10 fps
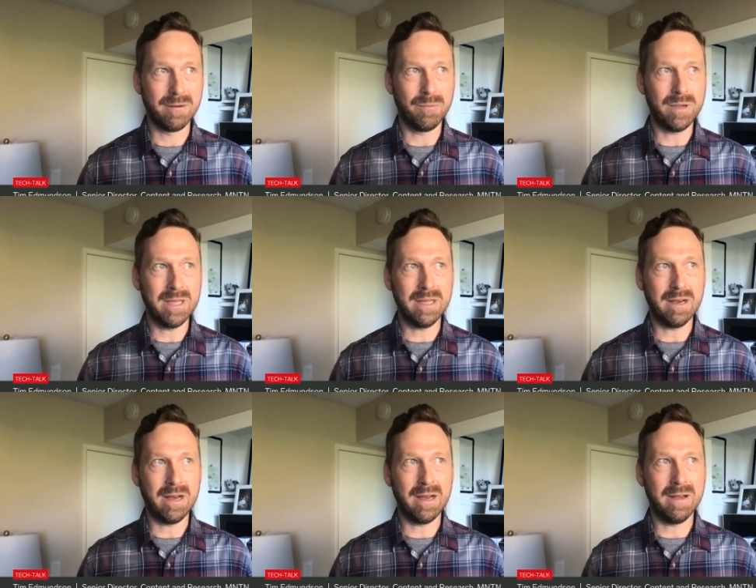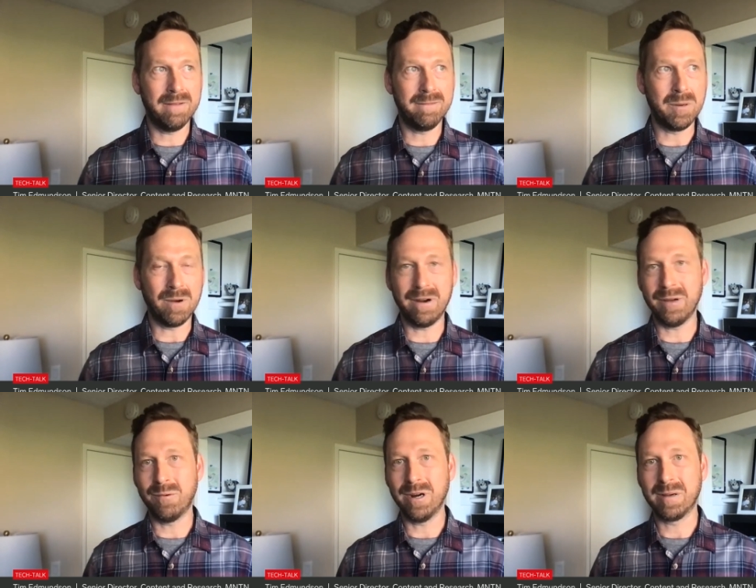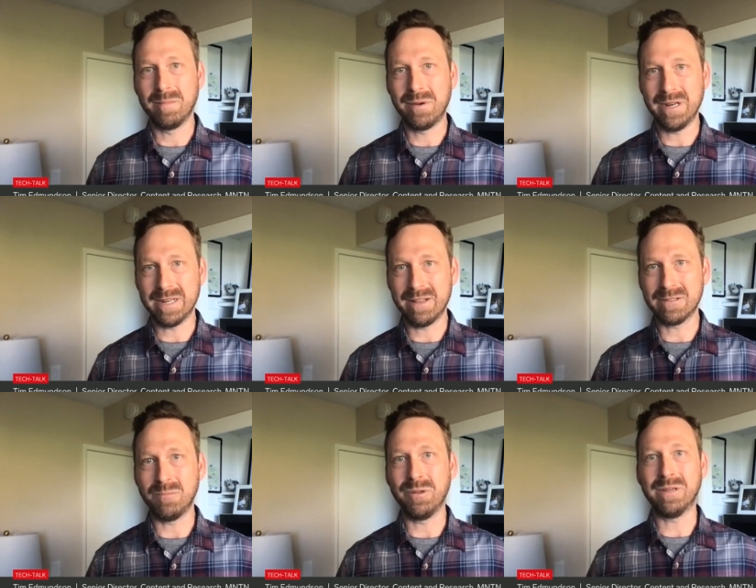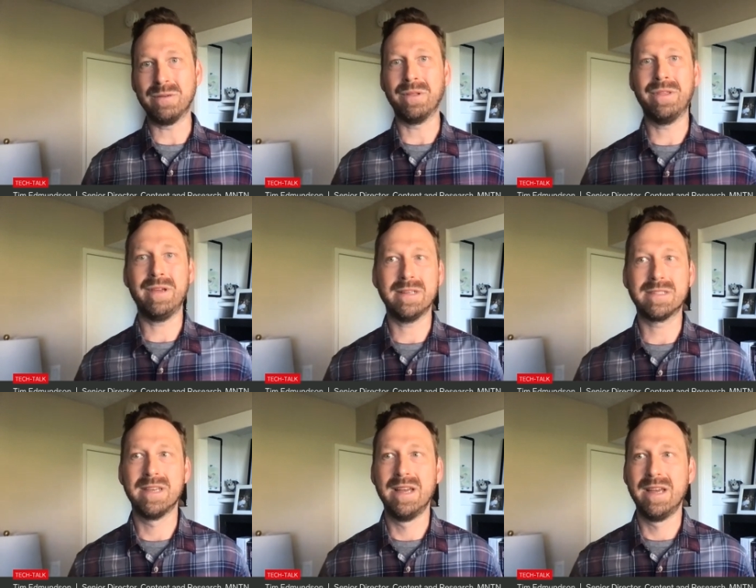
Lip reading: We have been hard at work putting together some really cool things.